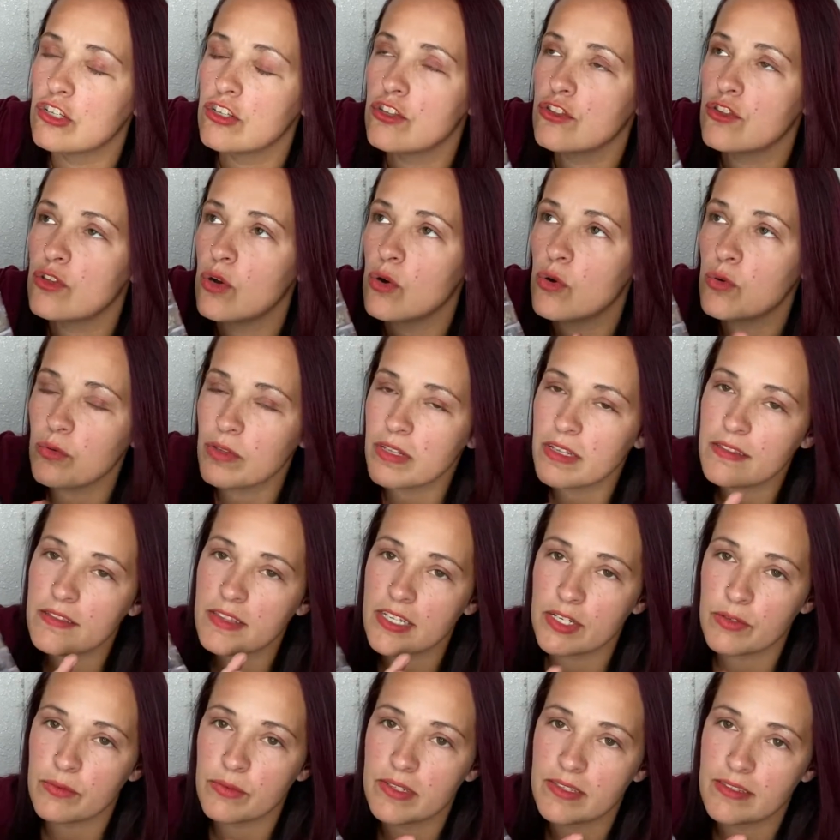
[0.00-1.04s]
The only
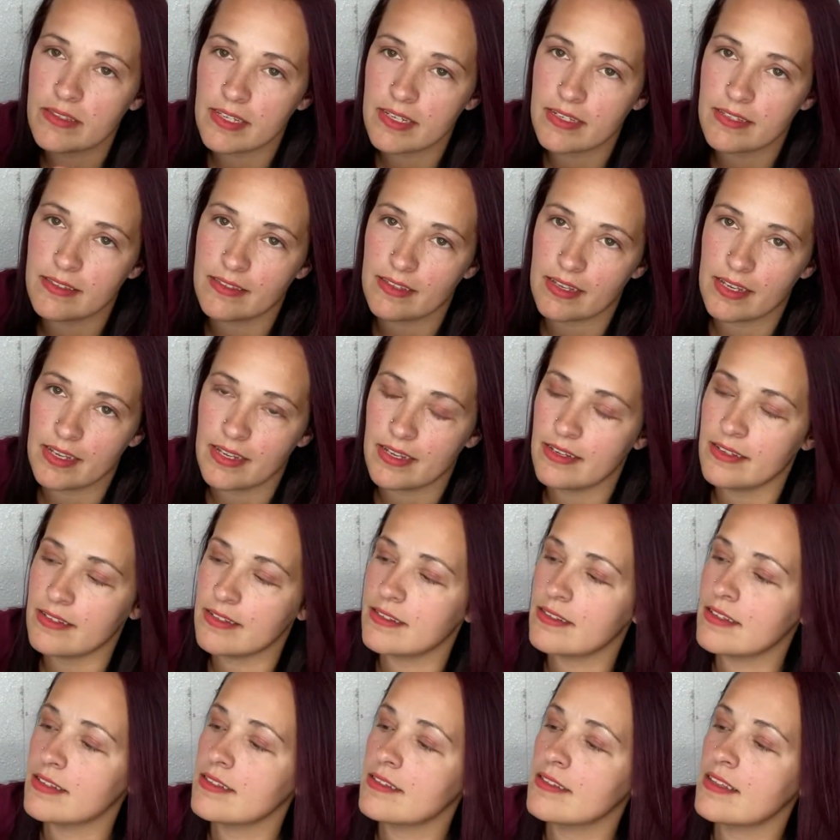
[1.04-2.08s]
thing with this
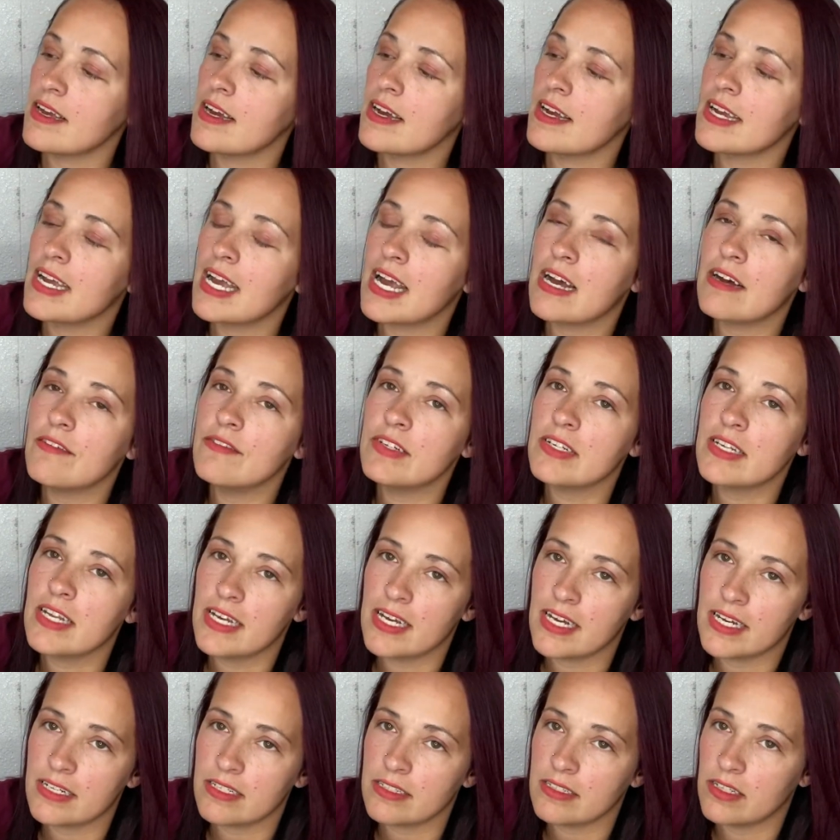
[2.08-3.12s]
is that I haven't
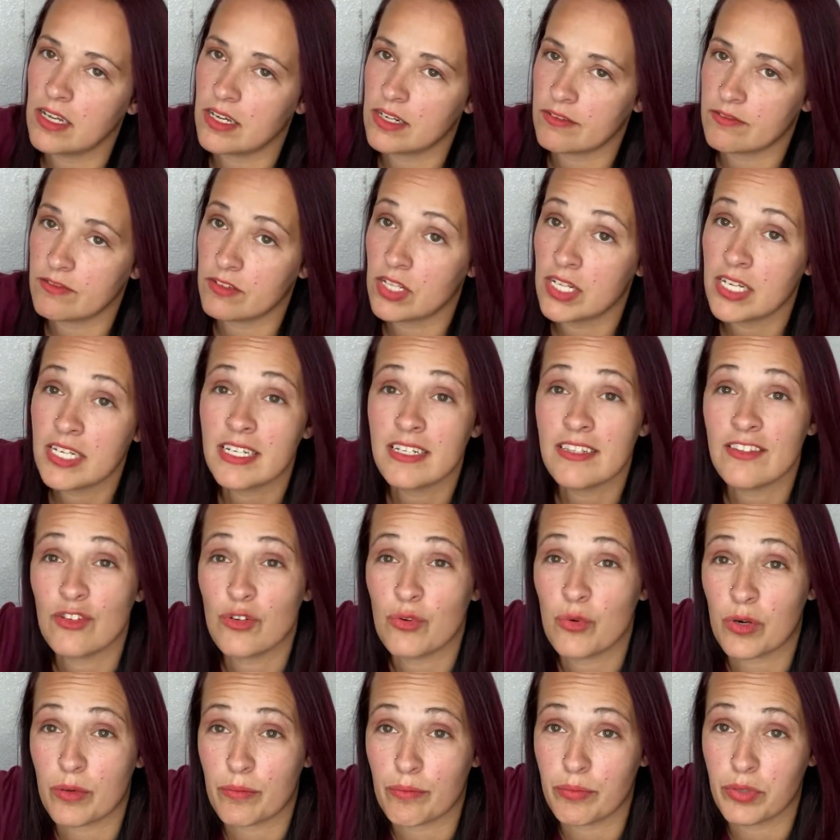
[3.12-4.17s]
had a lot of clients
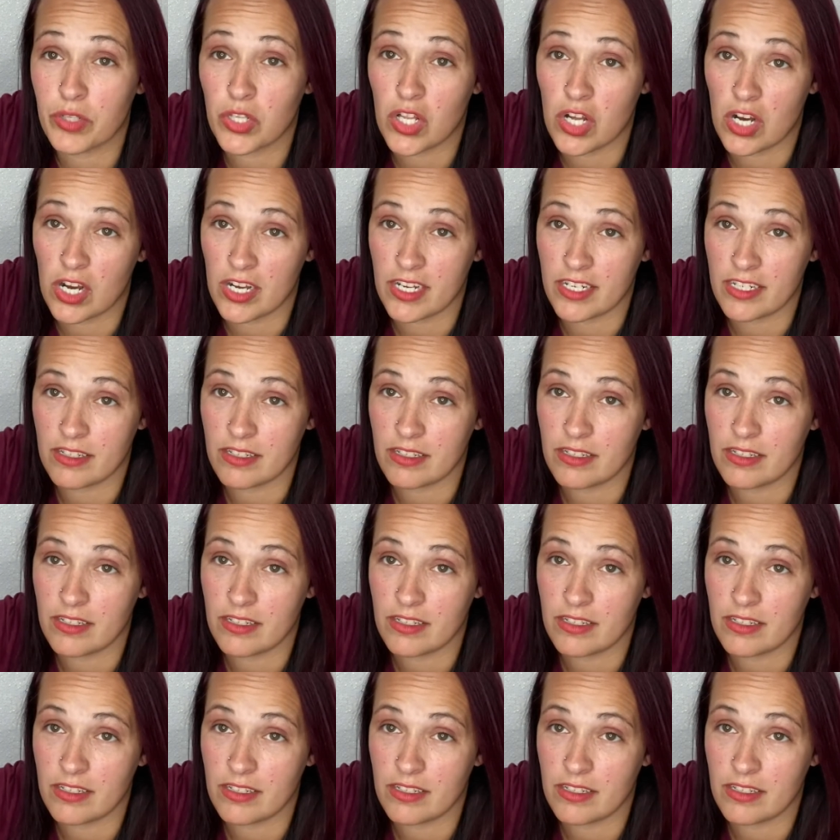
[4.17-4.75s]
who are blonde.